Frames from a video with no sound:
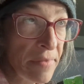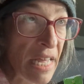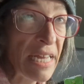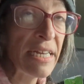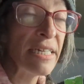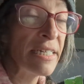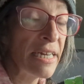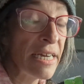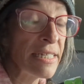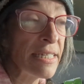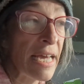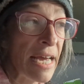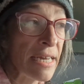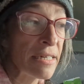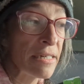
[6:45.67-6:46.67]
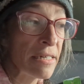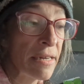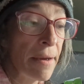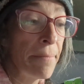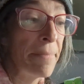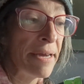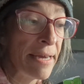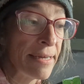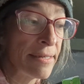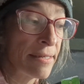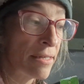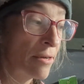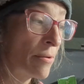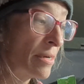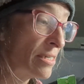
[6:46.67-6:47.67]
And it does add a bit.
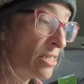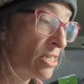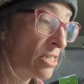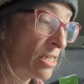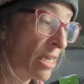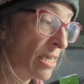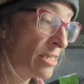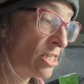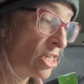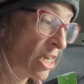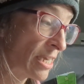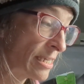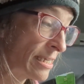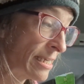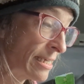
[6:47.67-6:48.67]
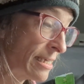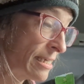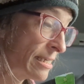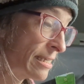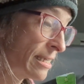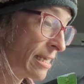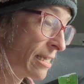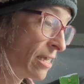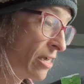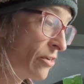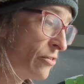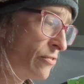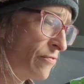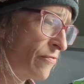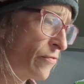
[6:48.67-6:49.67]
So I checked it. It's like
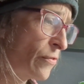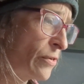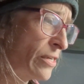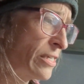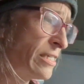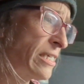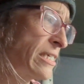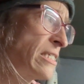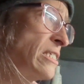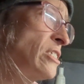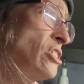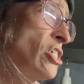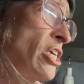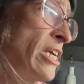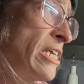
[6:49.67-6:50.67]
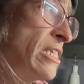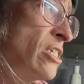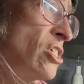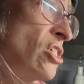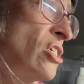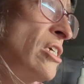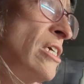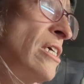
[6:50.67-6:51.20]
146 and change.